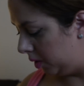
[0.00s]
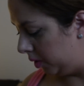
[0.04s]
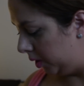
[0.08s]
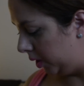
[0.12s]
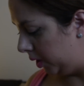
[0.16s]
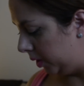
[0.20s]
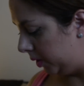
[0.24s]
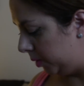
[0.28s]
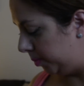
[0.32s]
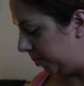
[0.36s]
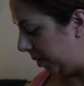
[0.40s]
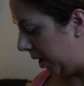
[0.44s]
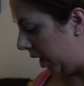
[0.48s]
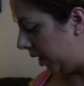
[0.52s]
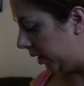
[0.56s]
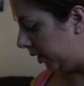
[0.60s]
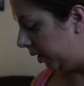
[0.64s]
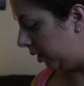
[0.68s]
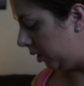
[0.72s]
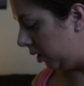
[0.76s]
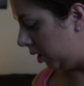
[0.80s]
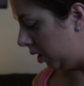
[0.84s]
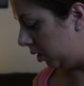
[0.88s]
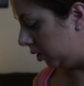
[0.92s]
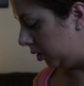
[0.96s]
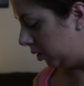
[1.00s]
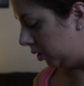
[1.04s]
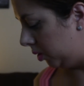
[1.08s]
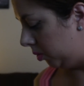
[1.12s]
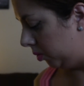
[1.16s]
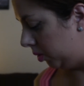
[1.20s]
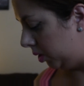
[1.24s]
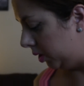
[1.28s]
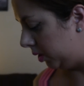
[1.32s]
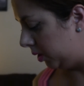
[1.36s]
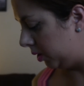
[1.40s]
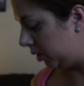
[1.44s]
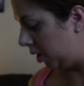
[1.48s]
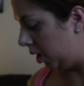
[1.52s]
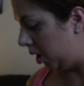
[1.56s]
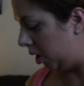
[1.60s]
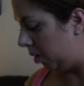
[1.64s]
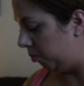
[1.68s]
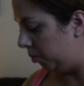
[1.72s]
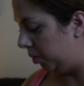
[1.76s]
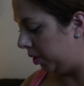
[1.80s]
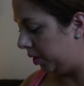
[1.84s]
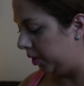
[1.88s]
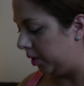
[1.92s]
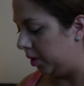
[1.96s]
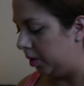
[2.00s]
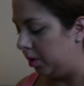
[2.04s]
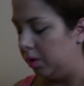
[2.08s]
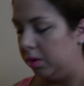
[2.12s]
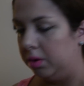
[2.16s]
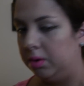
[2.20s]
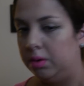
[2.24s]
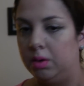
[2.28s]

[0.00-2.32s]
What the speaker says: This palette also does come with an